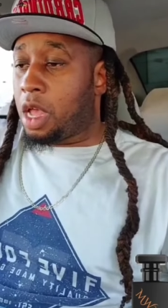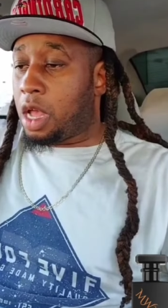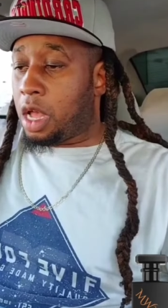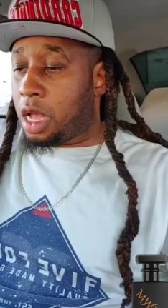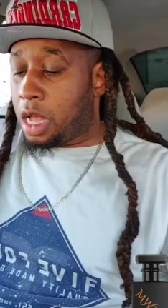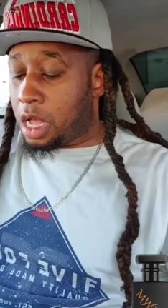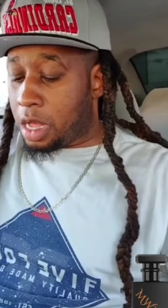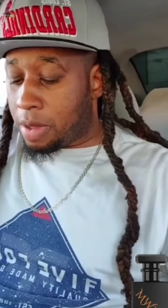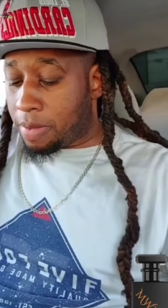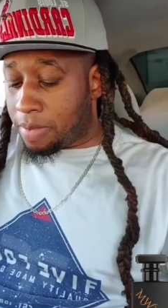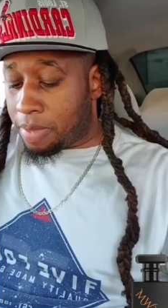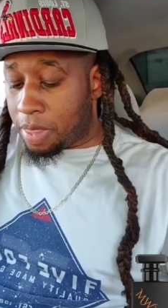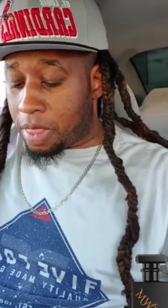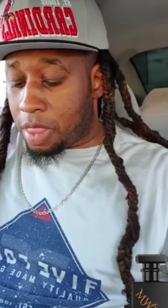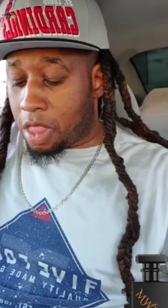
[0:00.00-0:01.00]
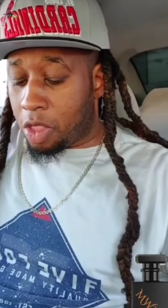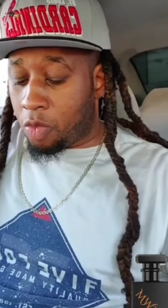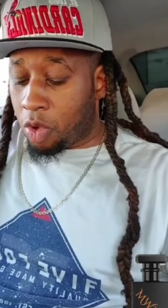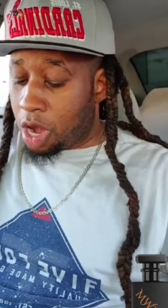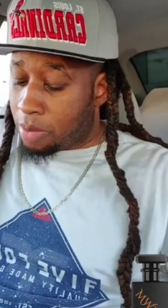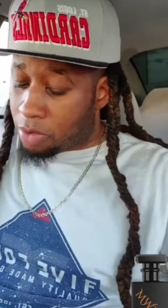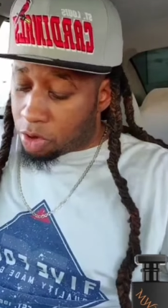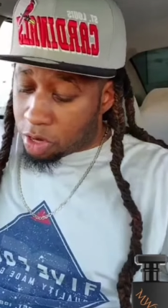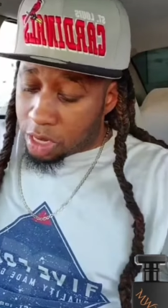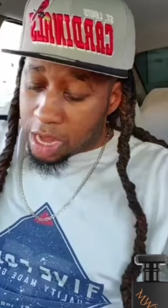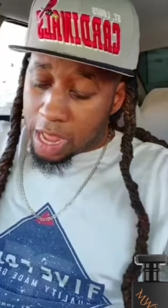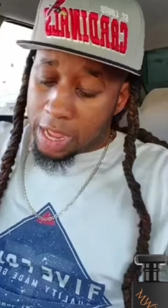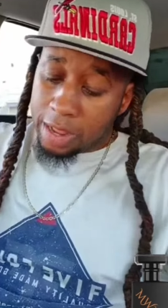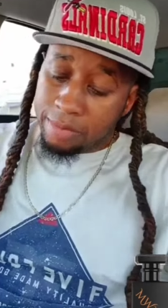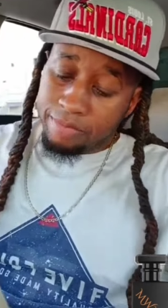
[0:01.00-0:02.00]
Uh, I'm doing
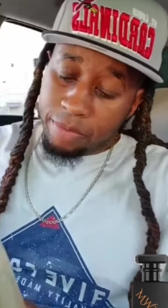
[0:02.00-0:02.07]
today